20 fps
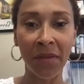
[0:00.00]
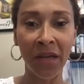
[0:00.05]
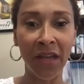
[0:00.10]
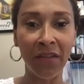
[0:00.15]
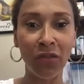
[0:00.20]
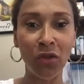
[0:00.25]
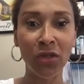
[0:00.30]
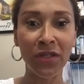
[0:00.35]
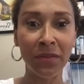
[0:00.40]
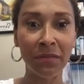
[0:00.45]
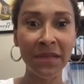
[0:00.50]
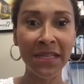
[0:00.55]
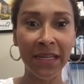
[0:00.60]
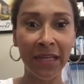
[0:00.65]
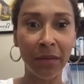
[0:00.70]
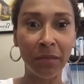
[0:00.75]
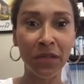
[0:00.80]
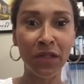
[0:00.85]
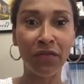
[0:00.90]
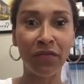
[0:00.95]
give you some
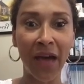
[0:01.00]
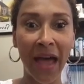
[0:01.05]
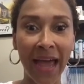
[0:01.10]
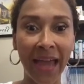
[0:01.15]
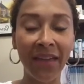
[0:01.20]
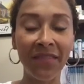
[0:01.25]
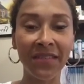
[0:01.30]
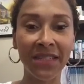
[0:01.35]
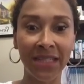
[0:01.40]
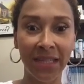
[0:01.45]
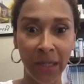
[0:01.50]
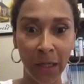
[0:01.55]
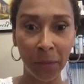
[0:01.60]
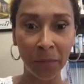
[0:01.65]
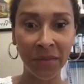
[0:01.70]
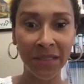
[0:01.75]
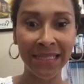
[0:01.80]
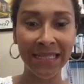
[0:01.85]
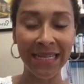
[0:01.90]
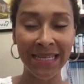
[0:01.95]
tips, 5
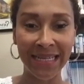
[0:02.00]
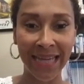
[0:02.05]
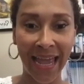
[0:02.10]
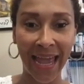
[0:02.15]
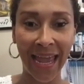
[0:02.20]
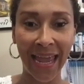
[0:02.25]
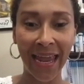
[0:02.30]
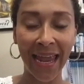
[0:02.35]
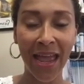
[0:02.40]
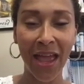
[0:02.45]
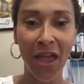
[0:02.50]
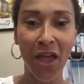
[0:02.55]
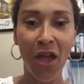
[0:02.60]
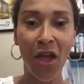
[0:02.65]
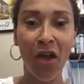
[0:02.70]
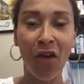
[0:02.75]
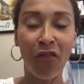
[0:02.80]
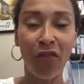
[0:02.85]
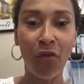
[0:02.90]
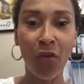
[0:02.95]
tips today
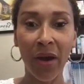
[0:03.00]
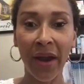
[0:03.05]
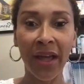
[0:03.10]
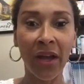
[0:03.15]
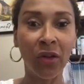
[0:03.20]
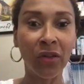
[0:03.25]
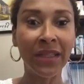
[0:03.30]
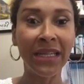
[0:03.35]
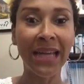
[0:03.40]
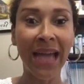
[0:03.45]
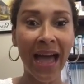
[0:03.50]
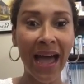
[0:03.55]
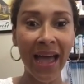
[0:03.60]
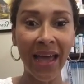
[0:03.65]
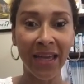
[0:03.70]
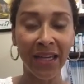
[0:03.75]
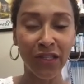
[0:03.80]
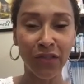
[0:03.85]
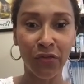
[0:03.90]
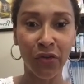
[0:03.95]
for healthy
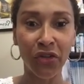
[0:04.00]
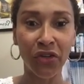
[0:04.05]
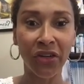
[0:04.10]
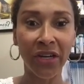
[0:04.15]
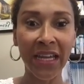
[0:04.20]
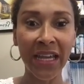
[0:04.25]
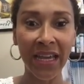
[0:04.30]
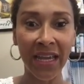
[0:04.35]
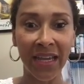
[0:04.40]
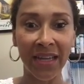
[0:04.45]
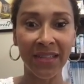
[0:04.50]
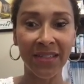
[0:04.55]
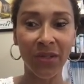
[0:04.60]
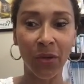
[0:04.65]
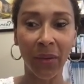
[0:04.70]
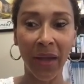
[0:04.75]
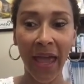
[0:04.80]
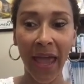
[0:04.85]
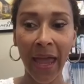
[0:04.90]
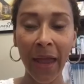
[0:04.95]
eyes for your kids,
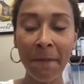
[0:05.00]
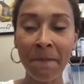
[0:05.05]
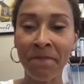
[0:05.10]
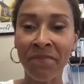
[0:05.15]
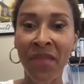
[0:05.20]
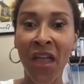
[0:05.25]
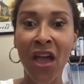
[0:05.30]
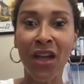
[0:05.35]
okay?